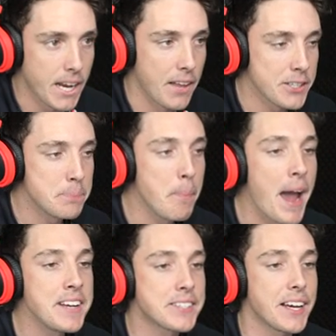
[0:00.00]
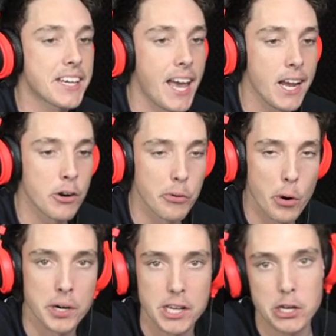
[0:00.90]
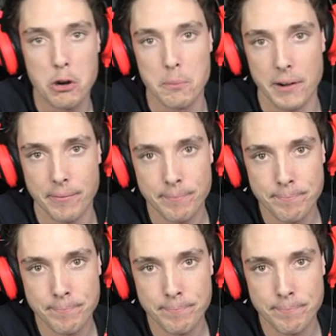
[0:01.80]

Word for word: Okay, let's mate a kangaroo and a human.